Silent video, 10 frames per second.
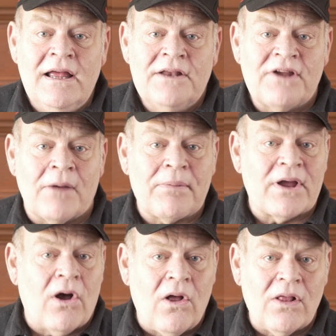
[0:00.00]

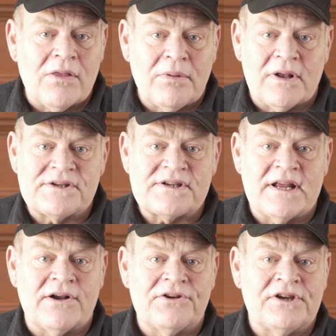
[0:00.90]
dumping all the bullet's
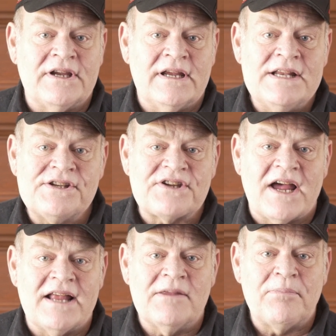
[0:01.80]
energy
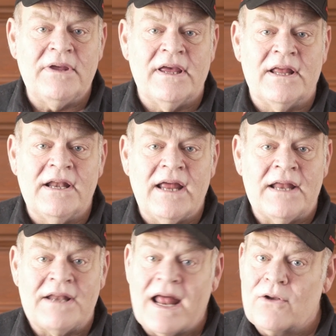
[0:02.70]
inside the pin
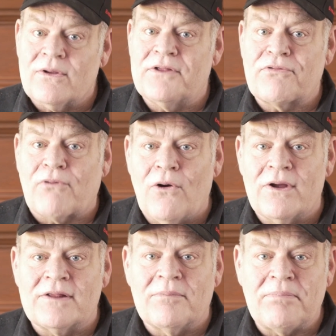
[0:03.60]
and not only
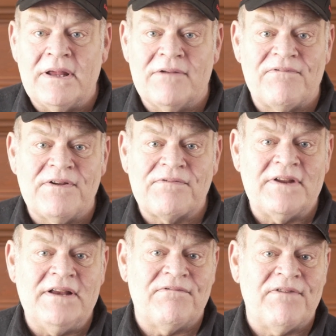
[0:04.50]
throwing the pin
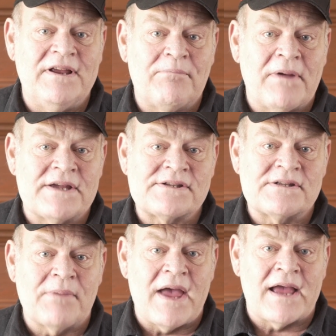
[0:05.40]
15 feet past
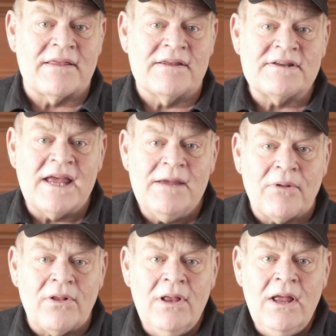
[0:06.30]
the back of the
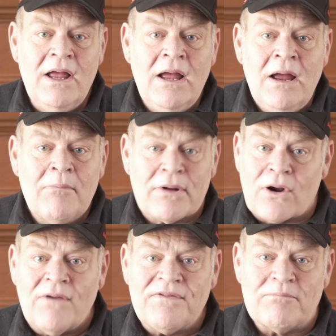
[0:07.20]
table, but
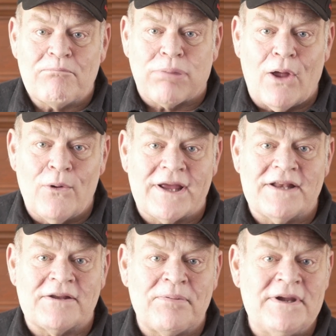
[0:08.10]
often blowing
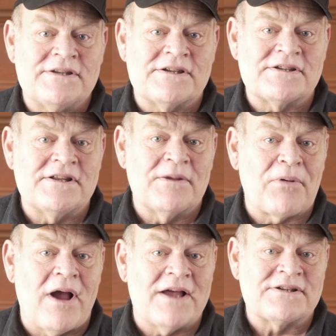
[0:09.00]
it to pieces in the
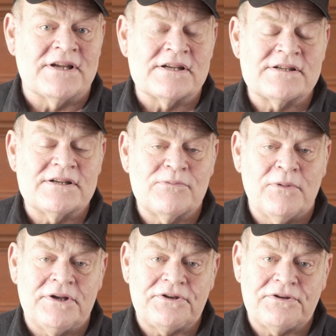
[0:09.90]
process,
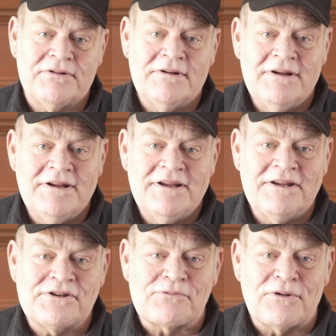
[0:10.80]
which
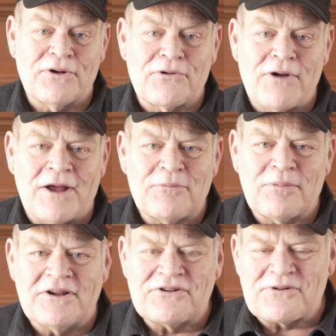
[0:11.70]
is a real crowd
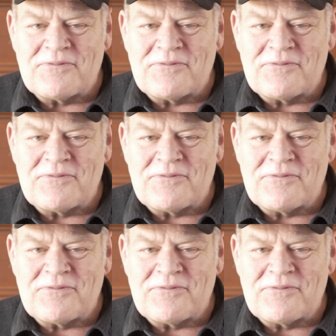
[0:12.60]
pleaser.